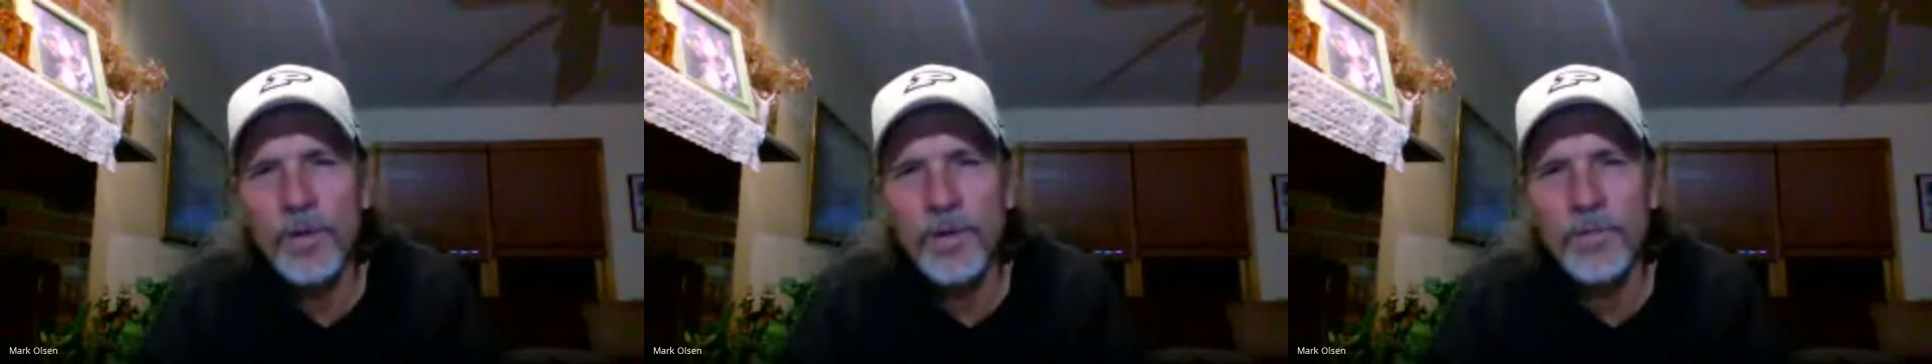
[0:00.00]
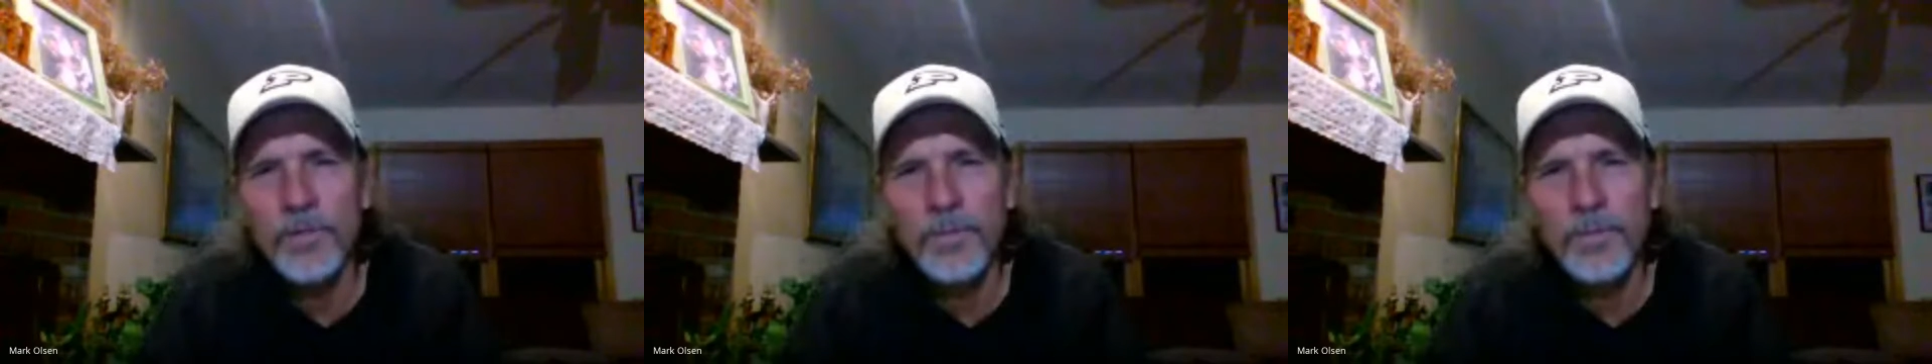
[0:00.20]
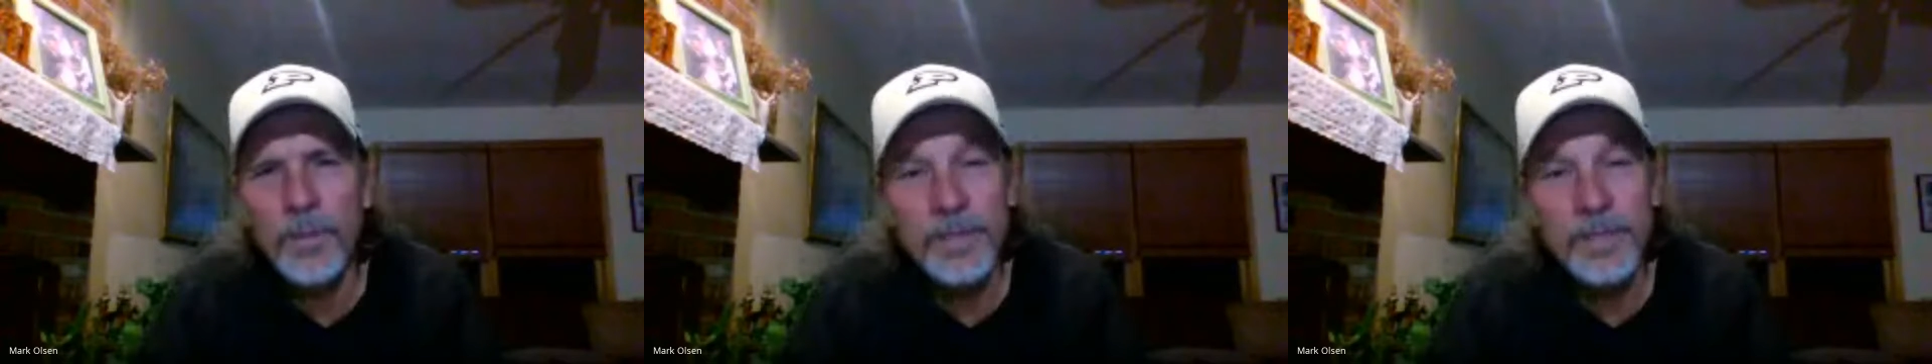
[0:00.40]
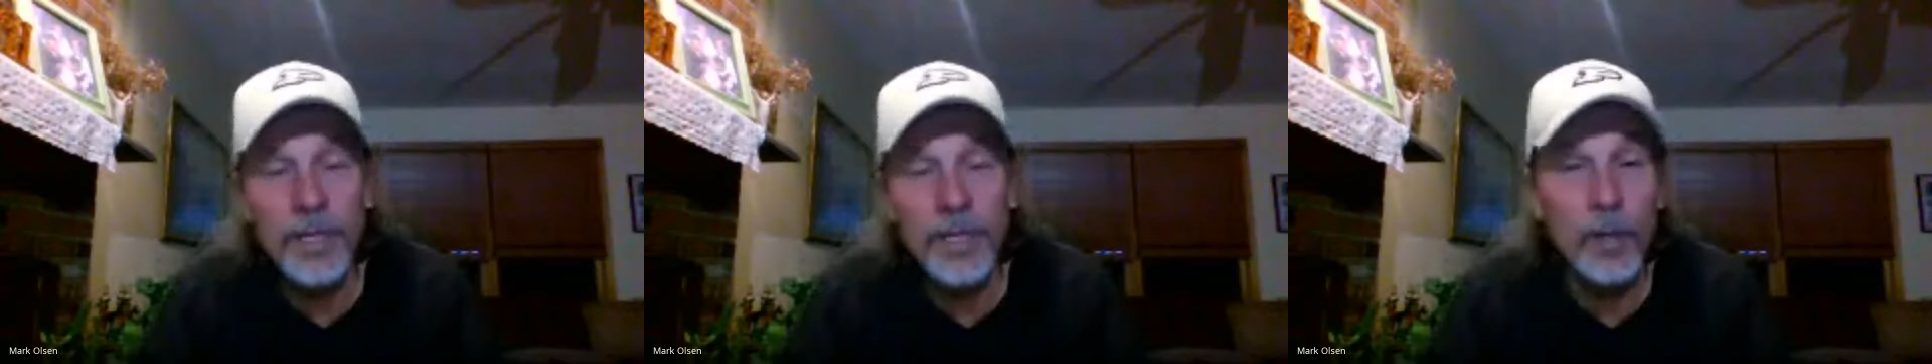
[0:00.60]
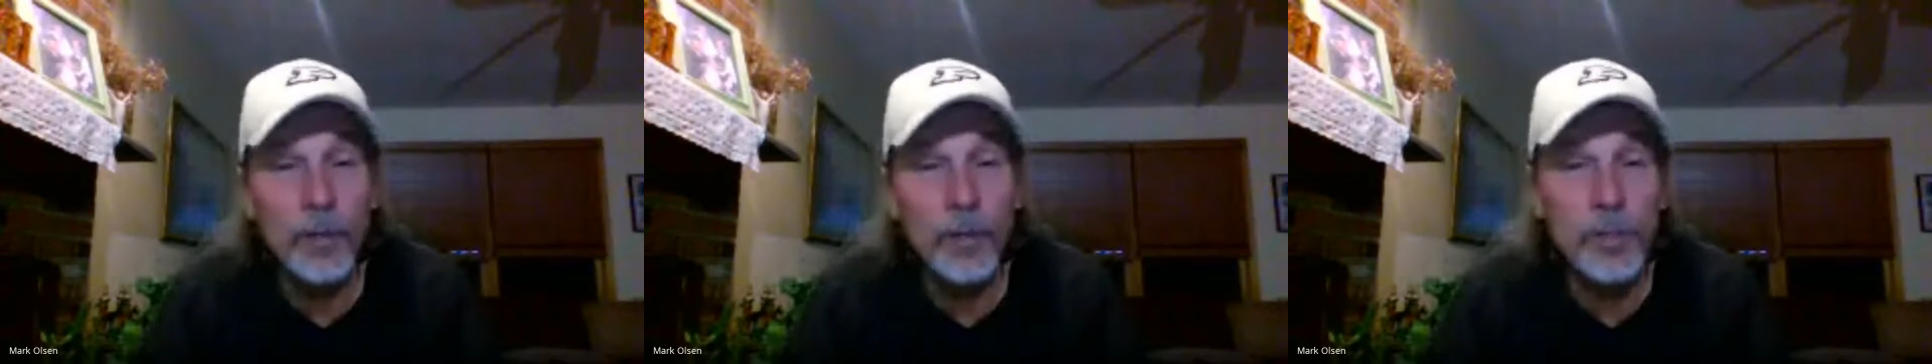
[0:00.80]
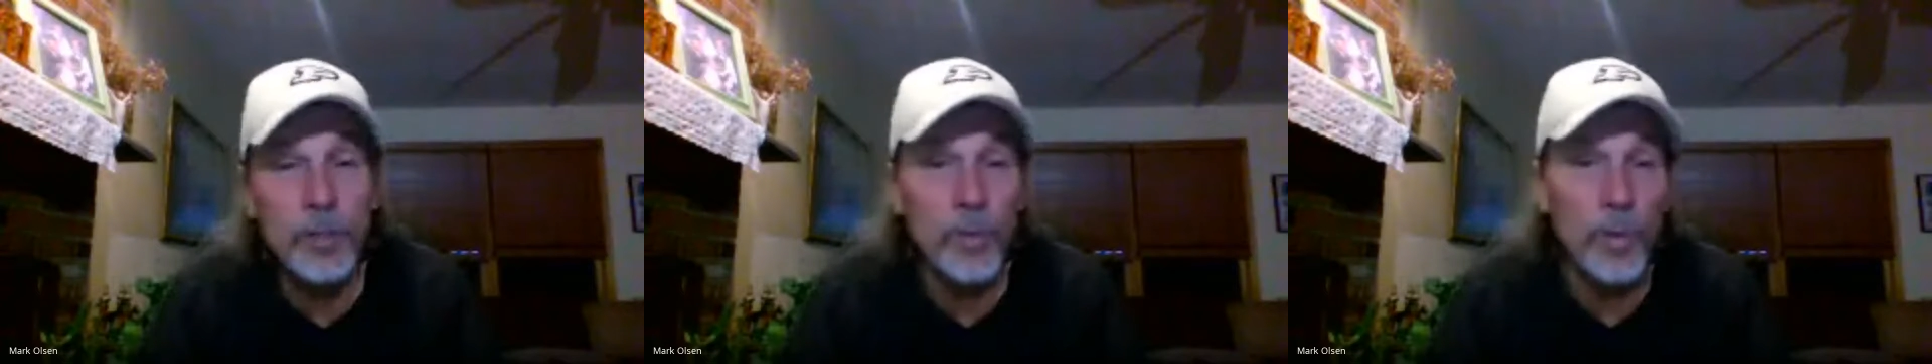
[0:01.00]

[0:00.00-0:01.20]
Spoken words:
my second coach's award.